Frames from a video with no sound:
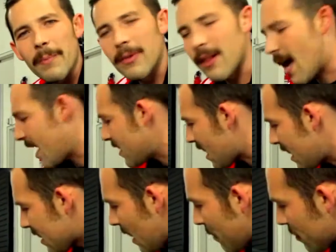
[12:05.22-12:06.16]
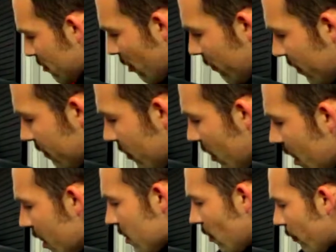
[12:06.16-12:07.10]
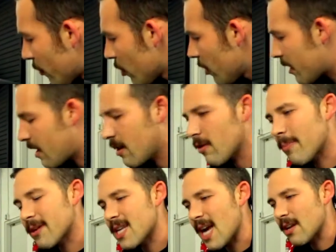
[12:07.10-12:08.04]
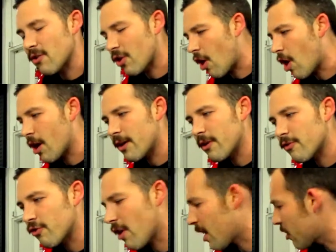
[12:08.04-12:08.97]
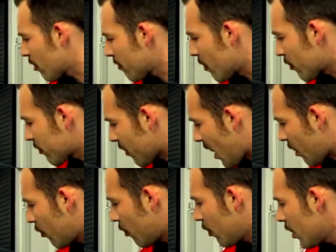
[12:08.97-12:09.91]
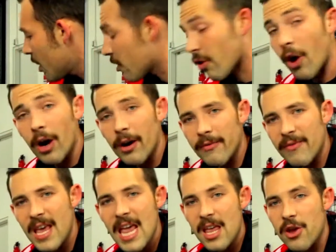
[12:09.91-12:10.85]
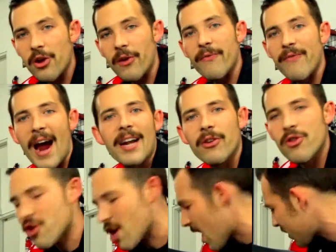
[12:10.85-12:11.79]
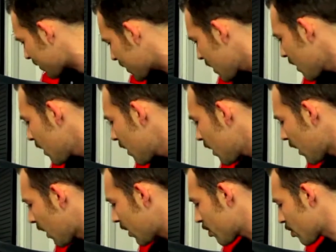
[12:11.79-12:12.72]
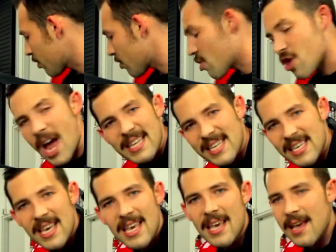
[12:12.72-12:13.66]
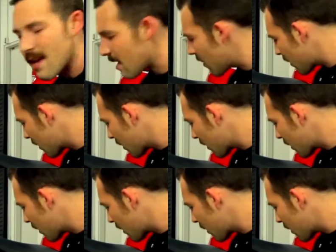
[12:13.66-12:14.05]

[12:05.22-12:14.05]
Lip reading: when applying to any type of surface. So if you're looking to protect your car, your truck, your motorcycle, your RV, your fighter jet, your jet ski,